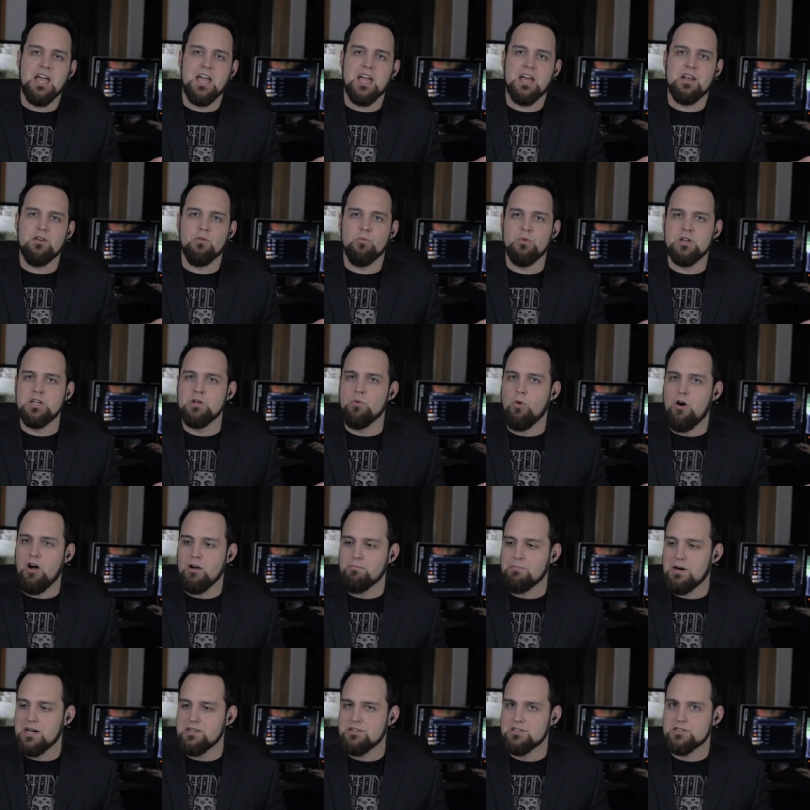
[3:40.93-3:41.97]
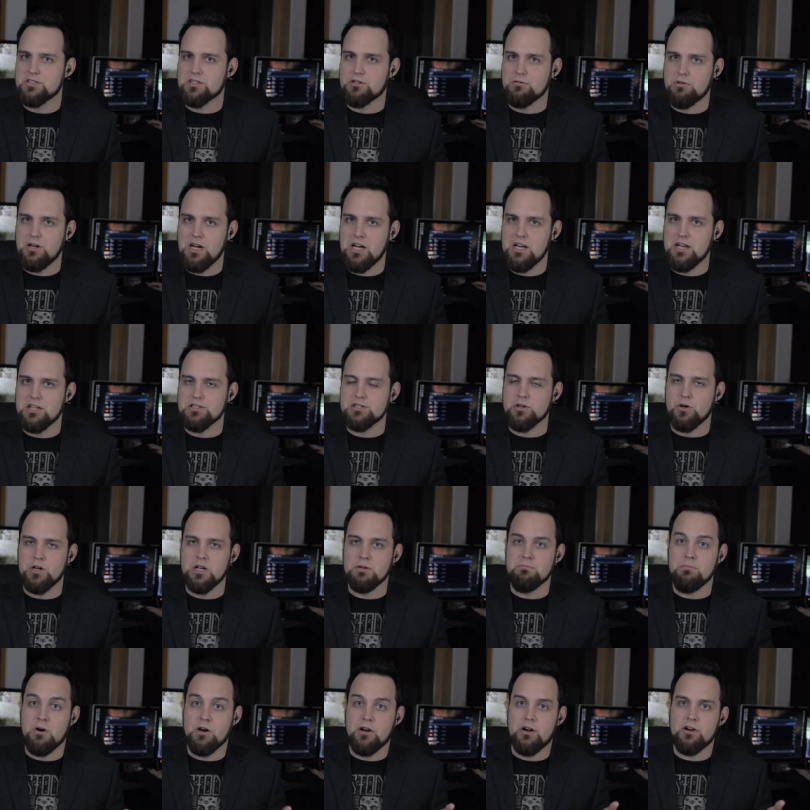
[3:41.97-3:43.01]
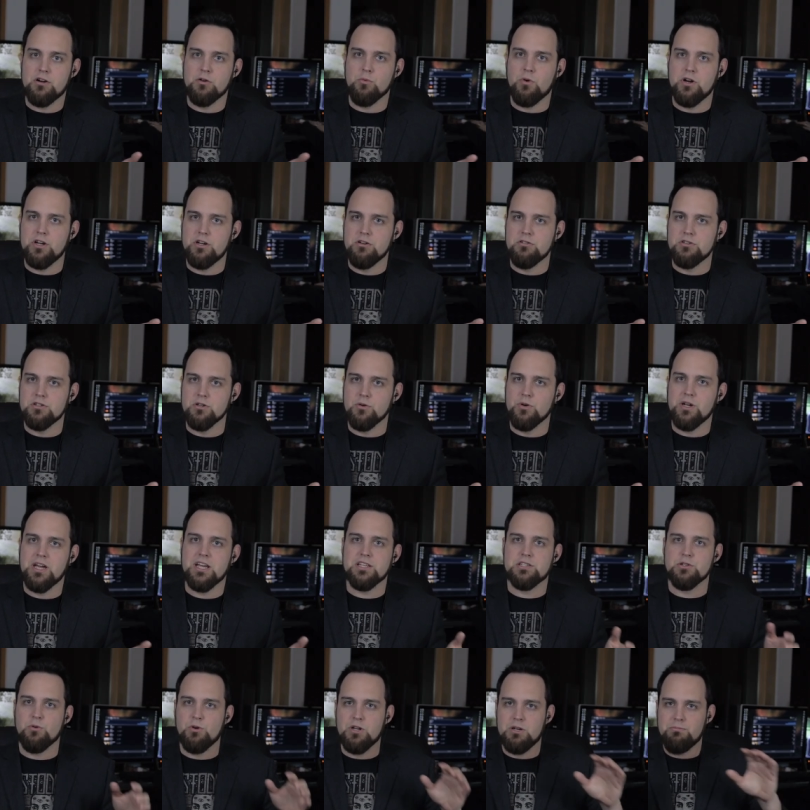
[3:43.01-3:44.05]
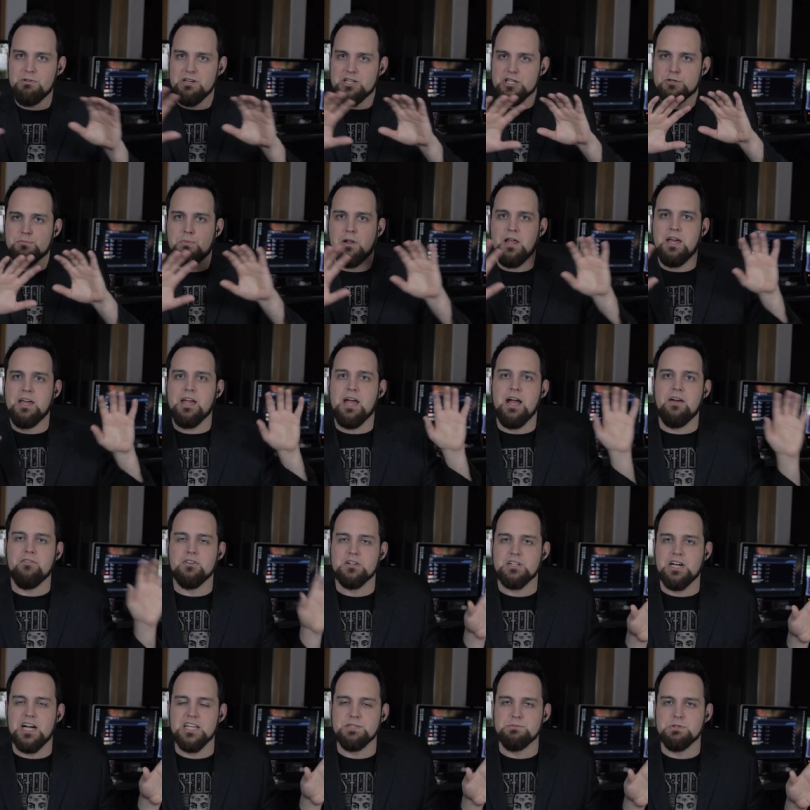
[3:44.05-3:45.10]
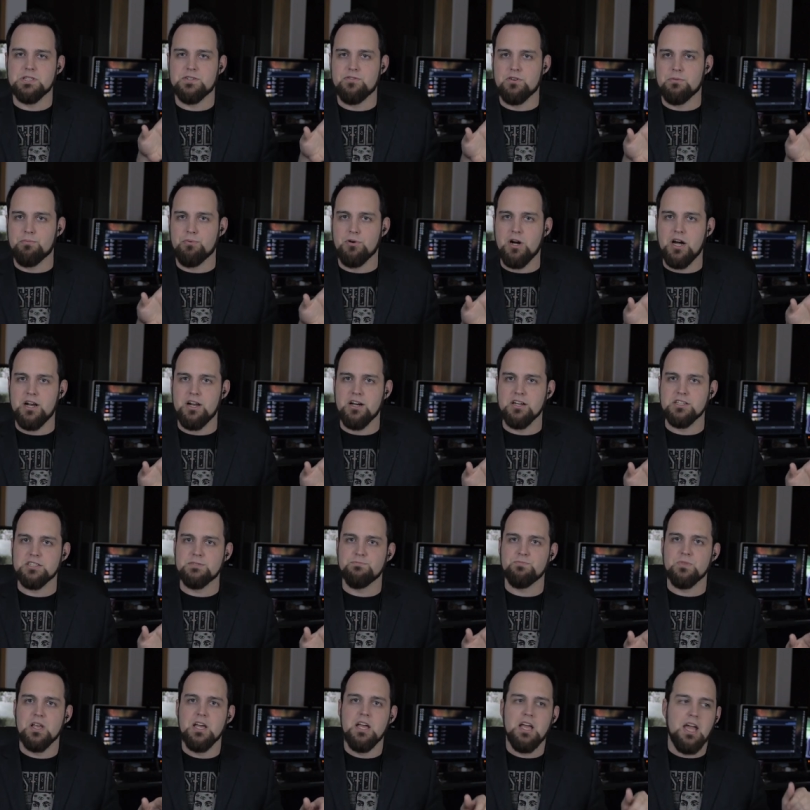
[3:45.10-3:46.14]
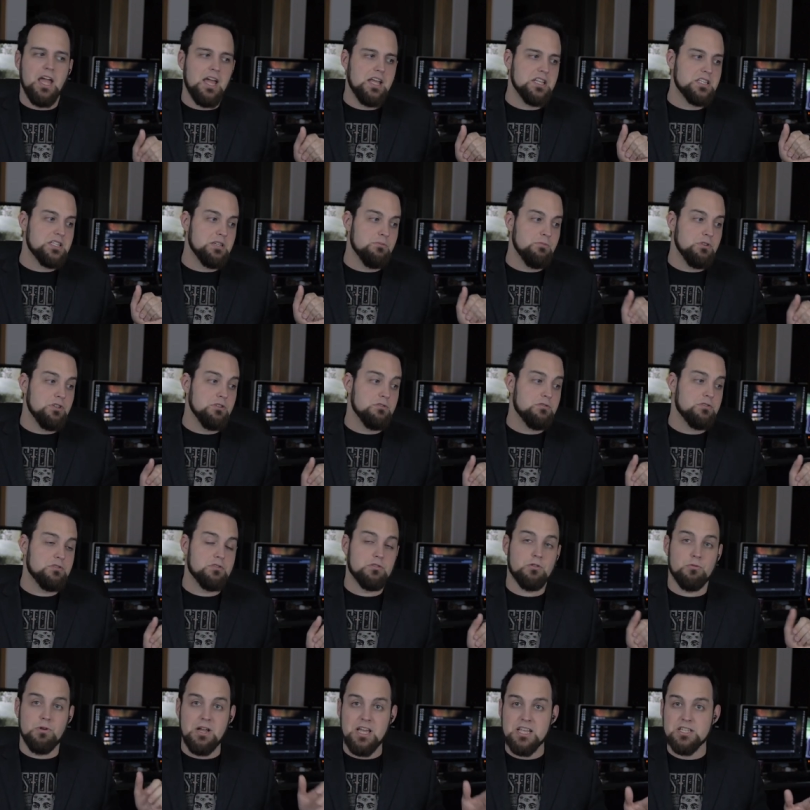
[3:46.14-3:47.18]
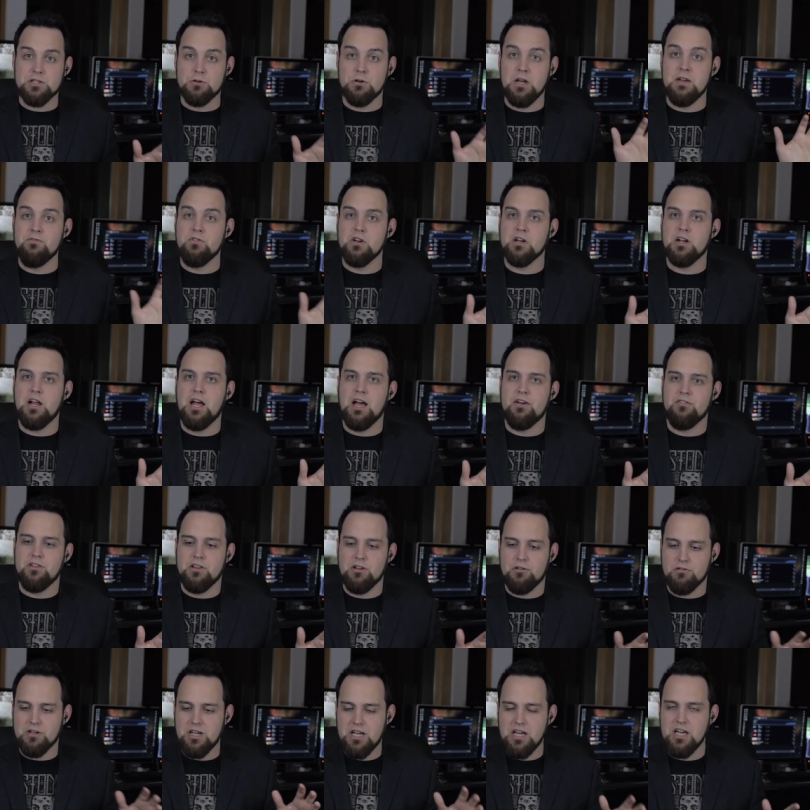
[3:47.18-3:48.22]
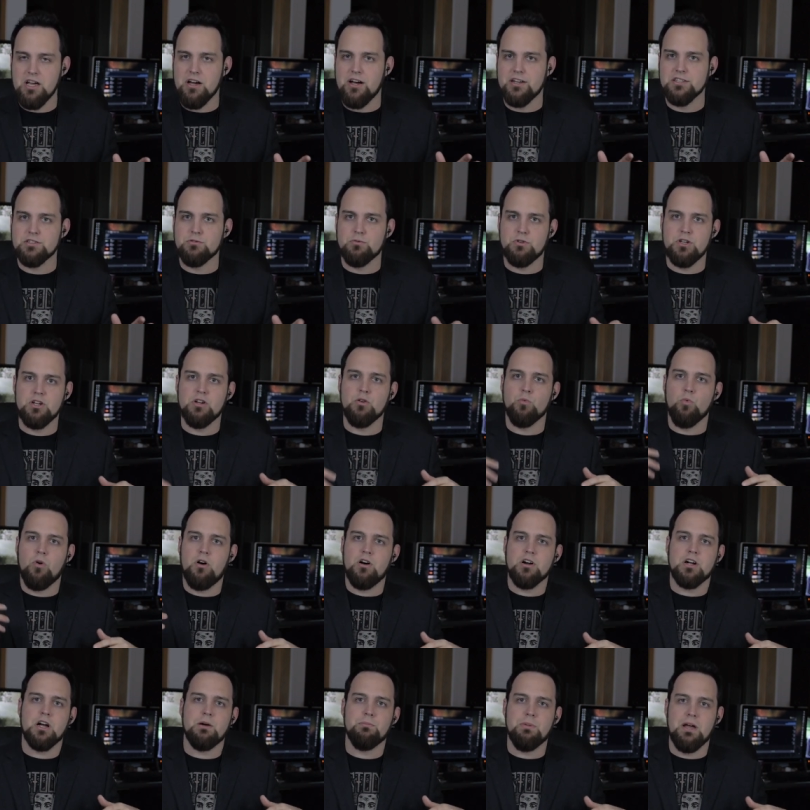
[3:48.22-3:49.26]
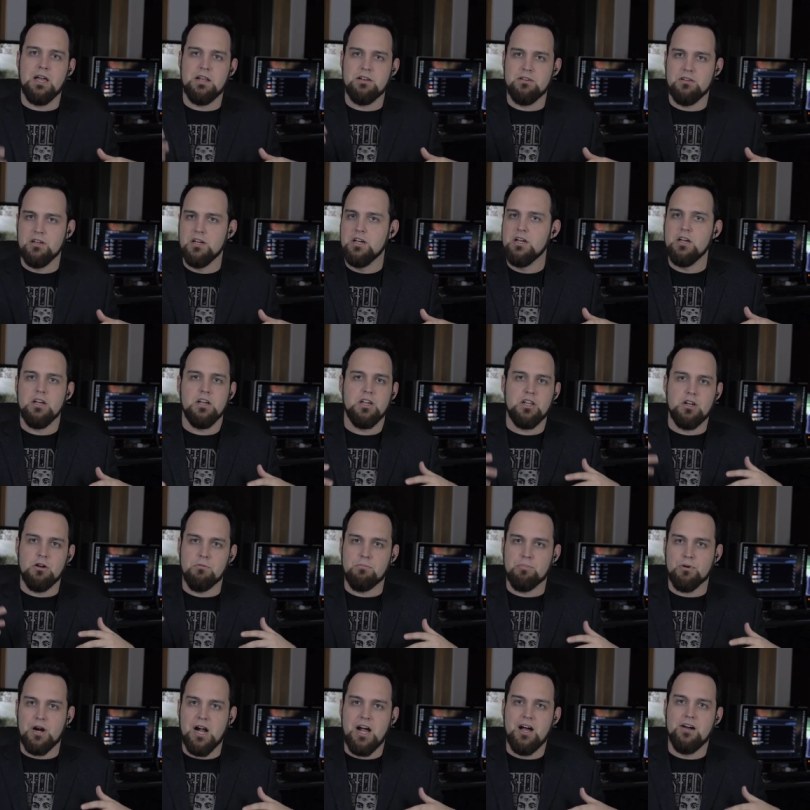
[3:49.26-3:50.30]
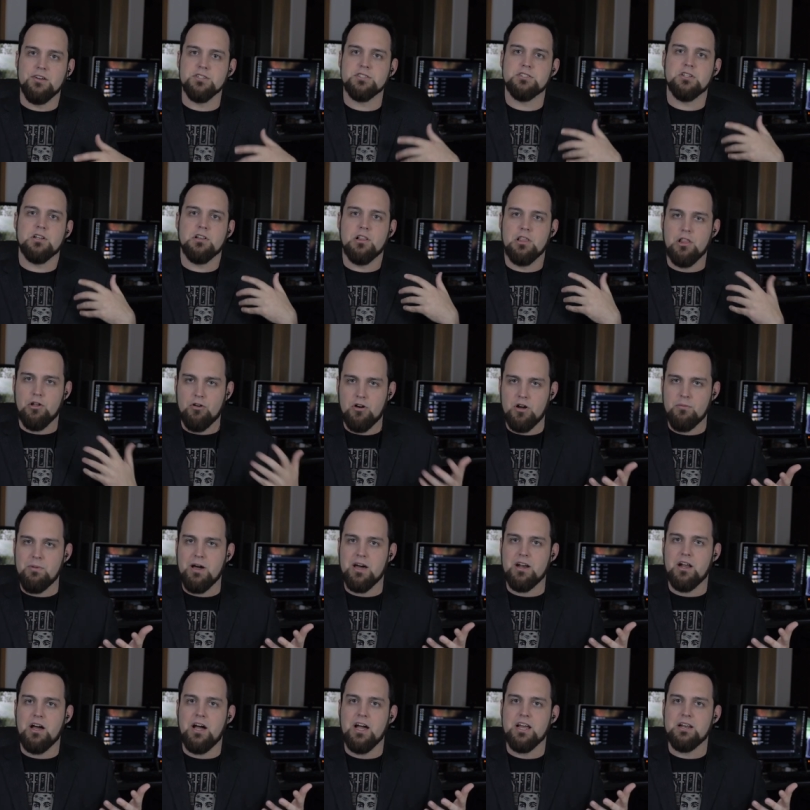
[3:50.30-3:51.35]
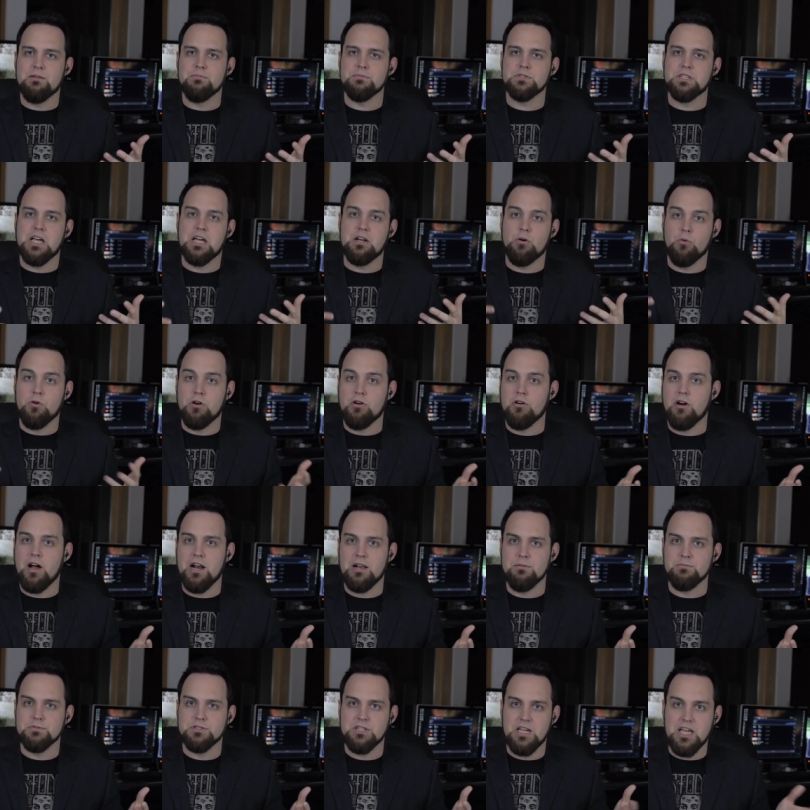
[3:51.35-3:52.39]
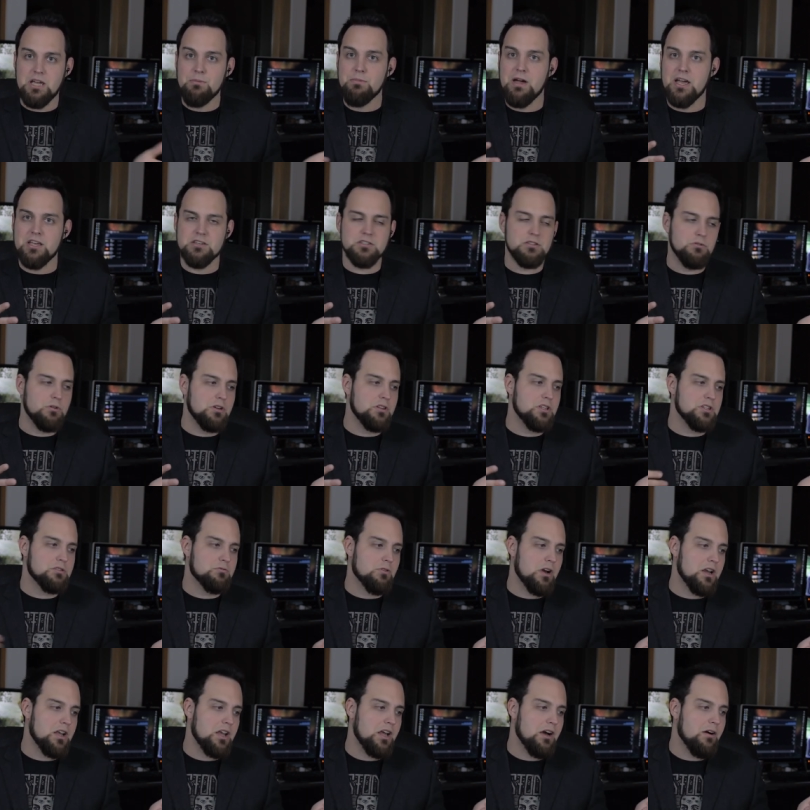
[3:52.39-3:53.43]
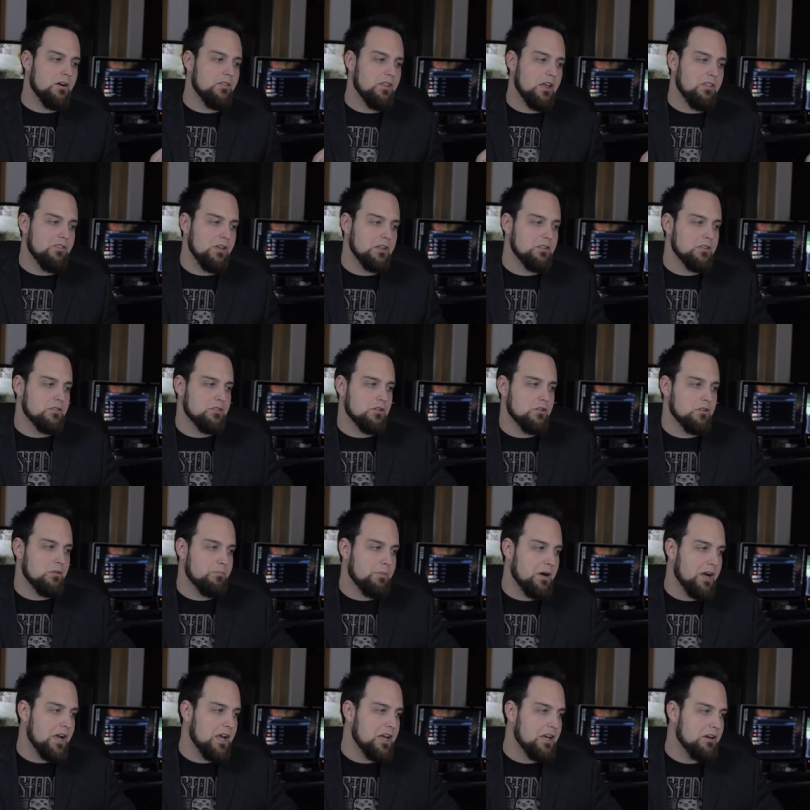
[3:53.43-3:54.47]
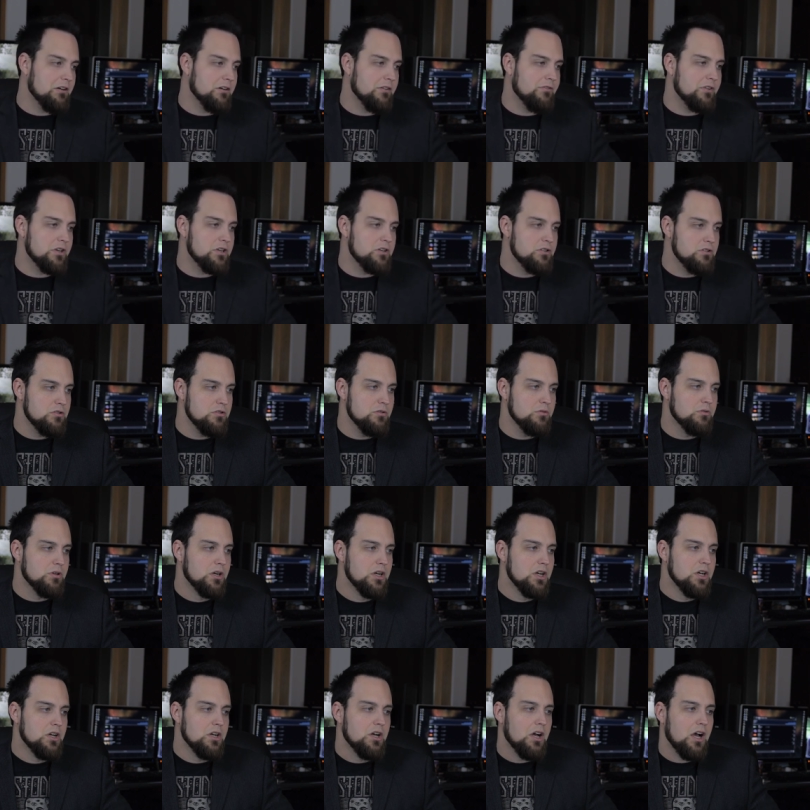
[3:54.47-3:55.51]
And when you walk by the screen, it's going to monitor what you're doing, it's going to be displaying advertisements for products, and some of the screens are even going to have a little kiosk where you can walk up and, you know, browse, learn about items, and order items. eBay's doing this right now, and they think that they're the pioneer of a new